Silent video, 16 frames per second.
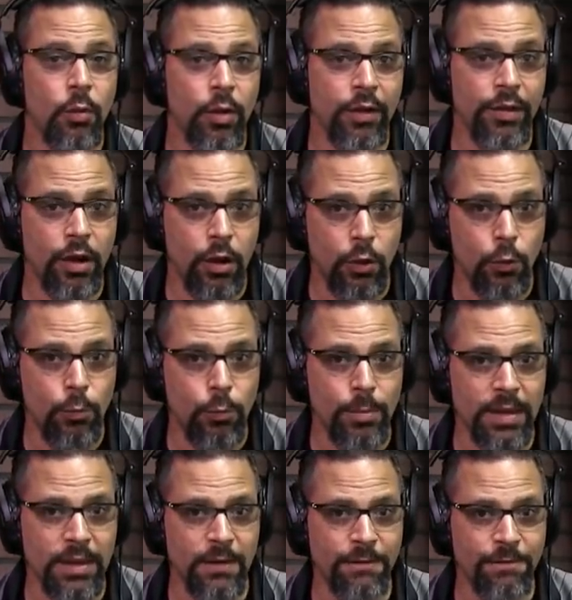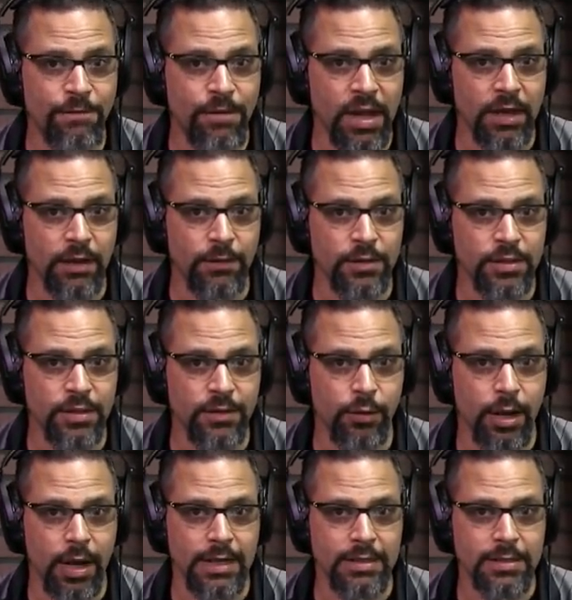We are the home in the fight for civil
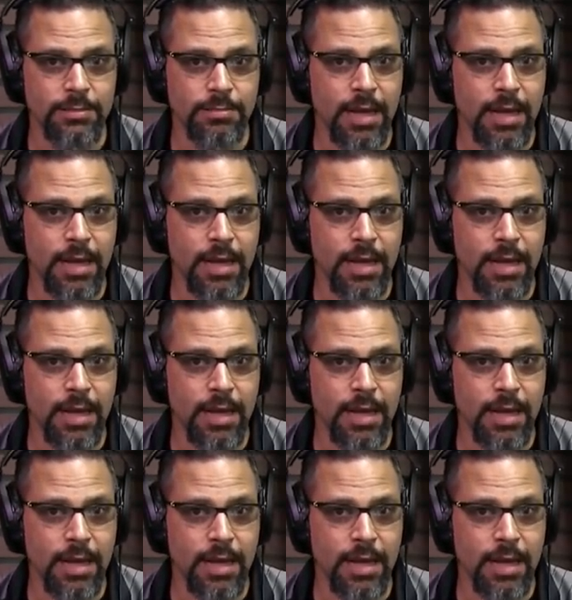rights.